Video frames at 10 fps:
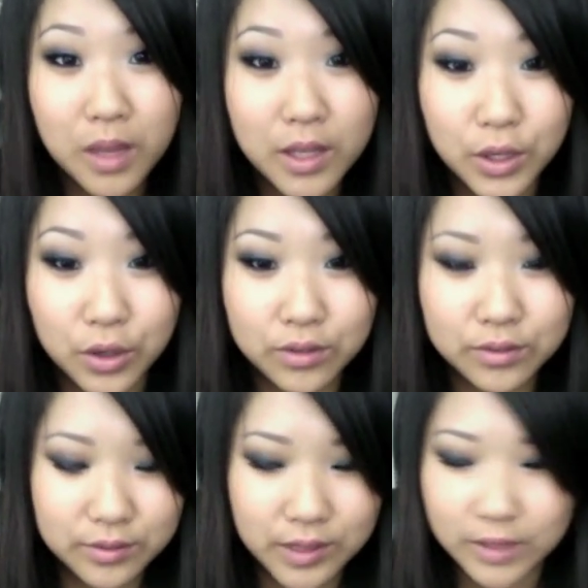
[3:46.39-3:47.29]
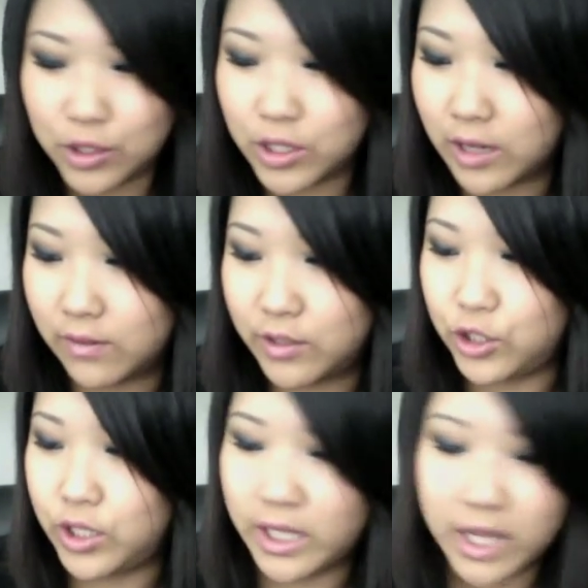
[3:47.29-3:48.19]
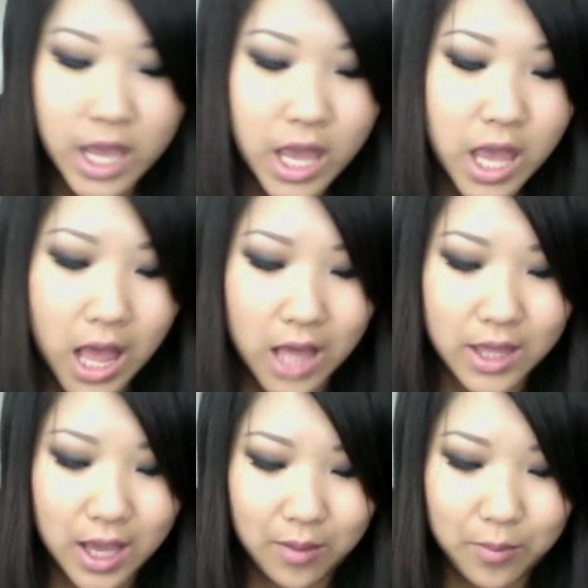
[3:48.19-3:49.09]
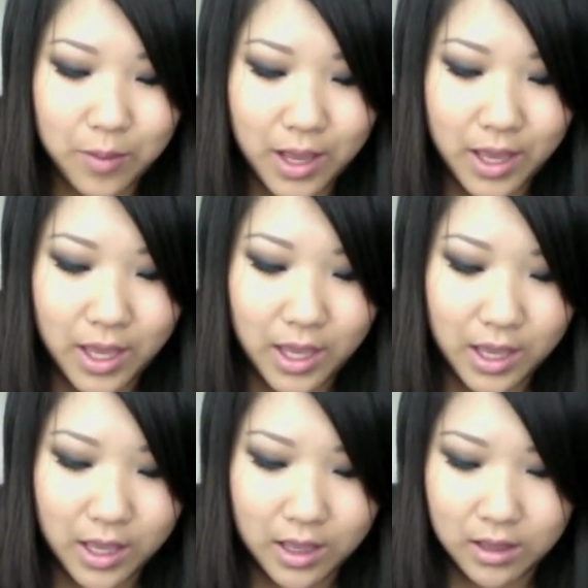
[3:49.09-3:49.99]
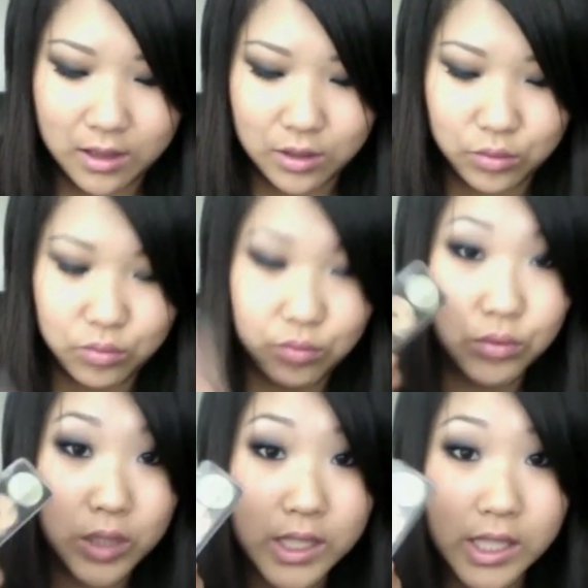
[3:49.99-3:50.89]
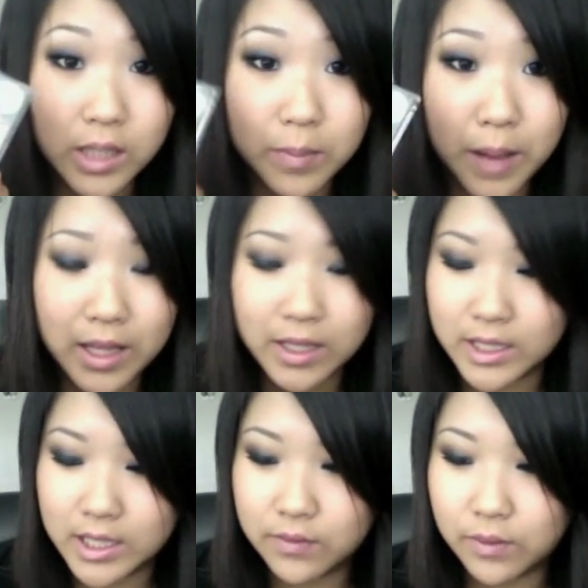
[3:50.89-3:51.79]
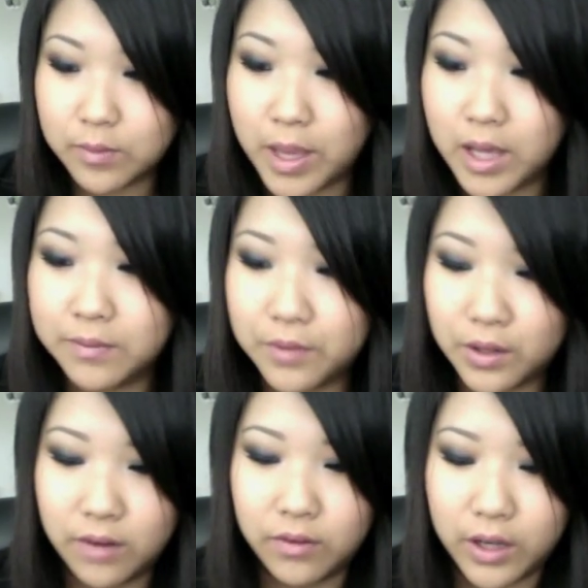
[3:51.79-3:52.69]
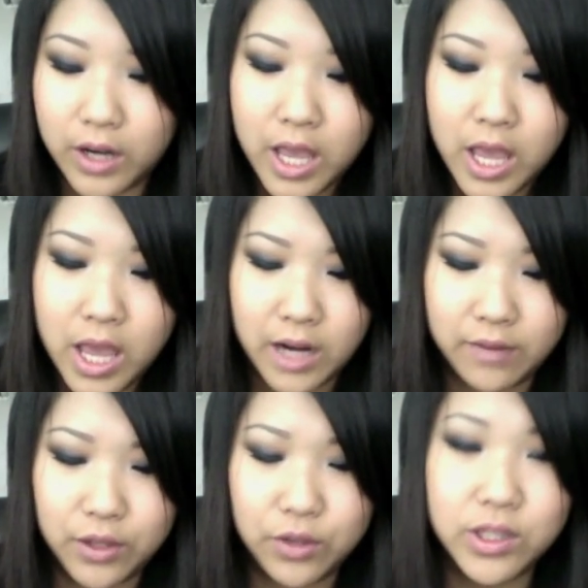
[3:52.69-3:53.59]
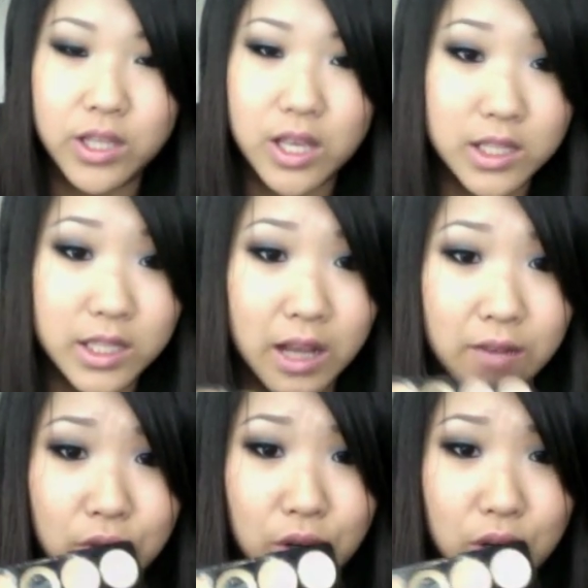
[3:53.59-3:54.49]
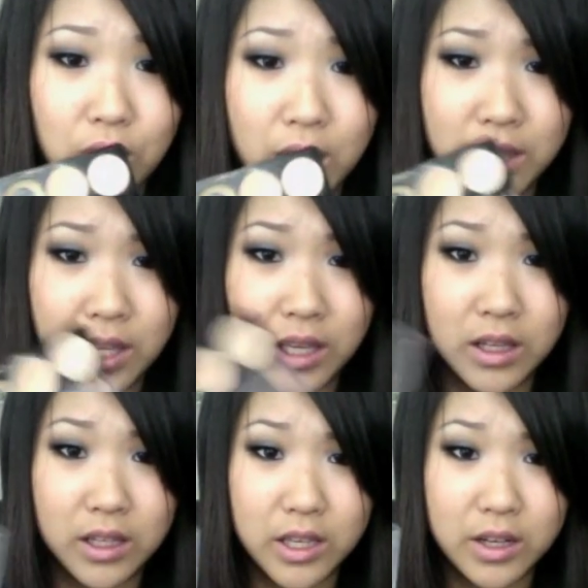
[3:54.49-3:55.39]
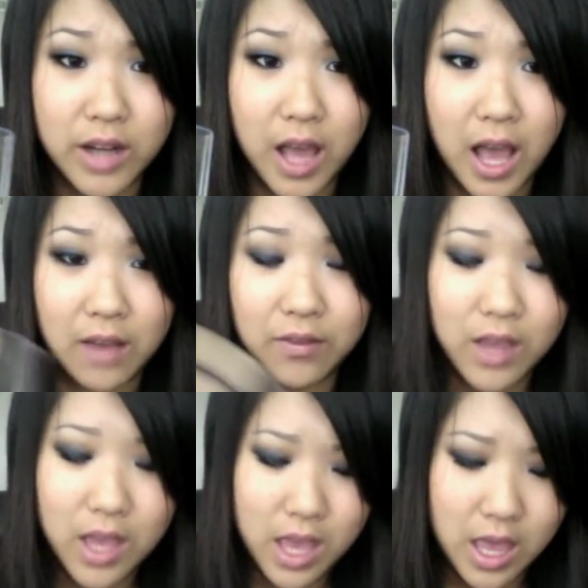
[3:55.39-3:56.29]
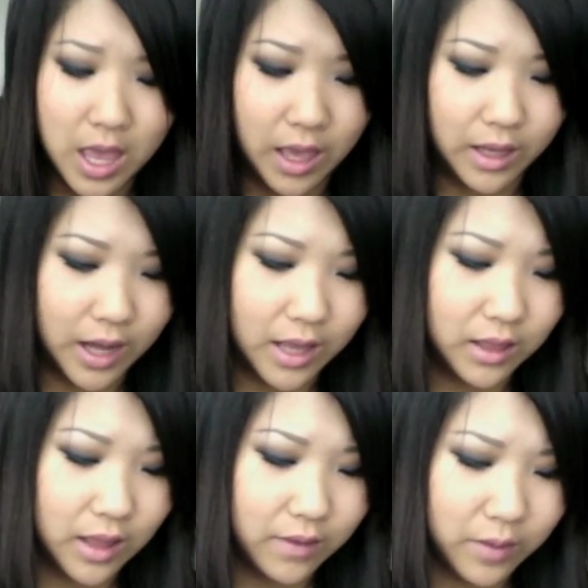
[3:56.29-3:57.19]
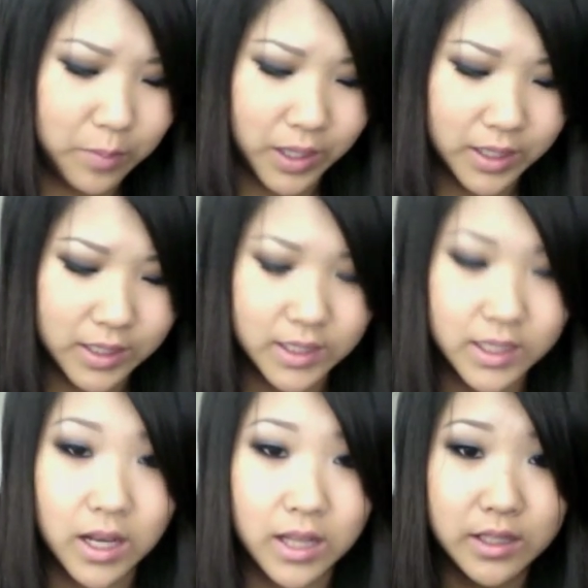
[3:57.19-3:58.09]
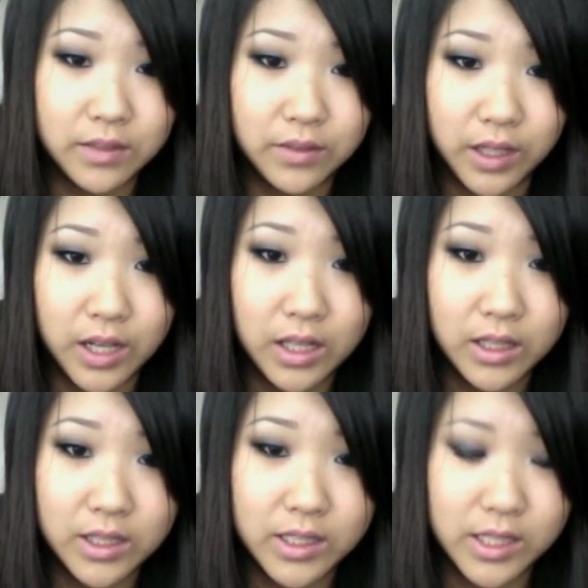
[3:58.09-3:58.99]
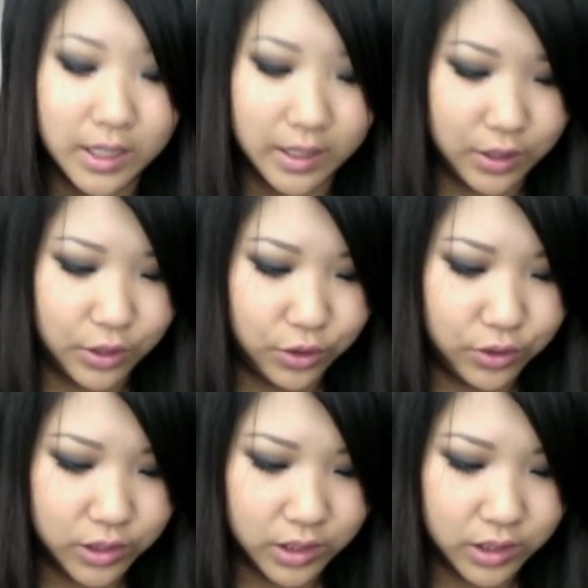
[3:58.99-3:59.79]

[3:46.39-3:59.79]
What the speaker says: you know, gives you the coverage you need. And then my concealer palette, this is from Makeup Forever, and I've used this now for I think a year and a half, and I love it because it's got different colors and I use and